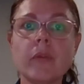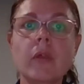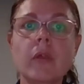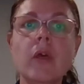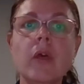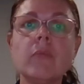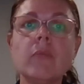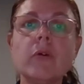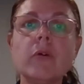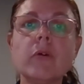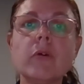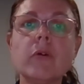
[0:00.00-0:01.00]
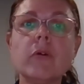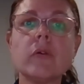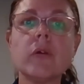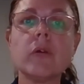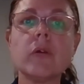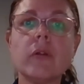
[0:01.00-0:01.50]
We want to ensure that
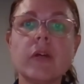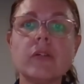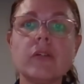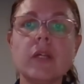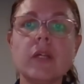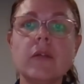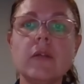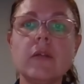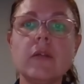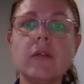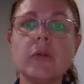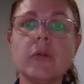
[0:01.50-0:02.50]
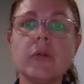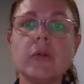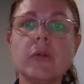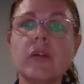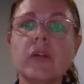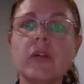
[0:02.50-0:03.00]
all of our training is done positively
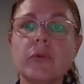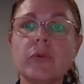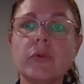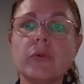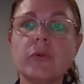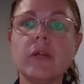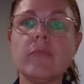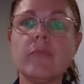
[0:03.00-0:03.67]
and force-free.